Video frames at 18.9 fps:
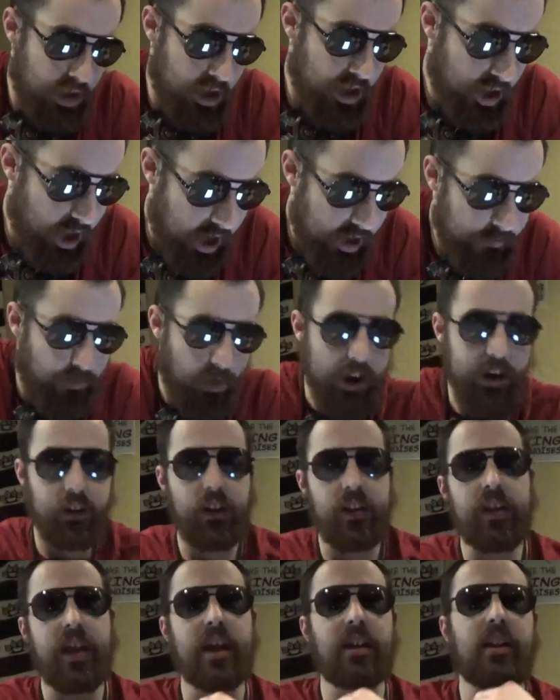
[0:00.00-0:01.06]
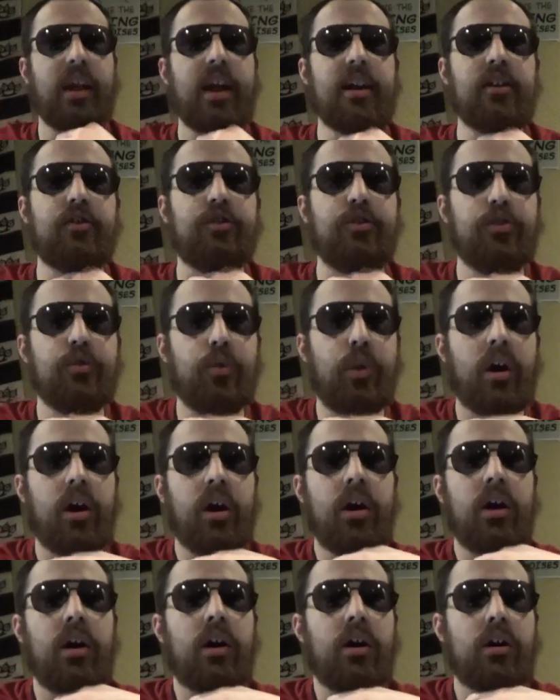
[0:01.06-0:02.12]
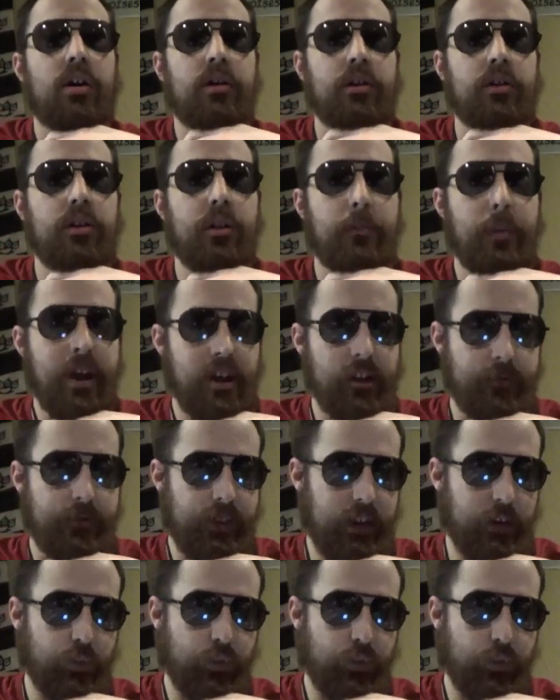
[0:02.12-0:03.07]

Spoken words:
And finally, that led to the main event,